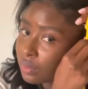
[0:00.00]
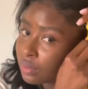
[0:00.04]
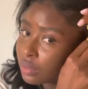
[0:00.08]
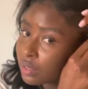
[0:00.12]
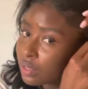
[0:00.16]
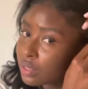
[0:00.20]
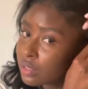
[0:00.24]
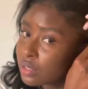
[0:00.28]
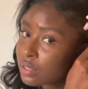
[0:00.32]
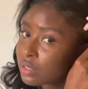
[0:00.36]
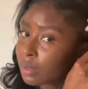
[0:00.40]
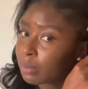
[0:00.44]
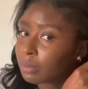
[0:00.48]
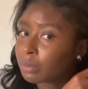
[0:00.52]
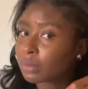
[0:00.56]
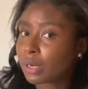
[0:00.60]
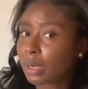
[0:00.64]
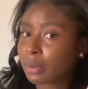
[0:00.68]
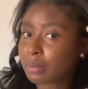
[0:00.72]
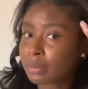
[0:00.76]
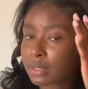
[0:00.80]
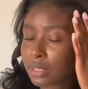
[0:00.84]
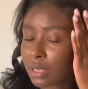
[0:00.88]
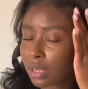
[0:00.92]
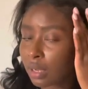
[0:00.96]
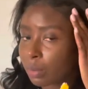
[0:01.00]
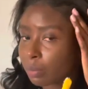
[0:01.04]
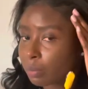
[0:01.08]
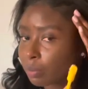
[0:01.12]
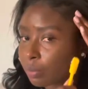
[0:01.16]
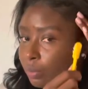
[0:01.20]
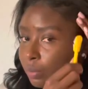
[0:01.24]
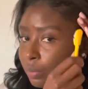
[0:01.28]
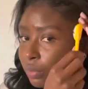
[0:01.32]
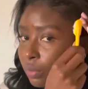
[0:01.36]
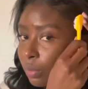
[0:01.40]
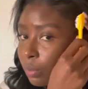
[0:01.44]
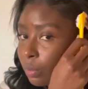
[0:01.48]
it sometimes helps
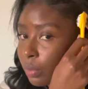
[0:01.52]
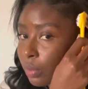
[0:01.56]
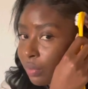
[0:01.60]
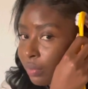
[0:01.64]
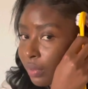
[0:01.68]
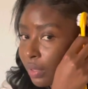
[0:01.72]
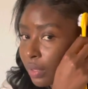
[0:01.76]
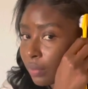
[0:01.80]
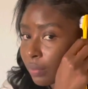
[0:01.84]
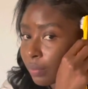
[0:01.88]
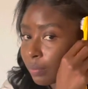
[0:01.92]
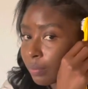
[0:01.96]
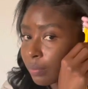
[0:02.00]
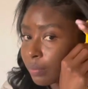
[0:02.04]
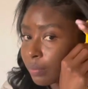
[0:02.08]
remove it.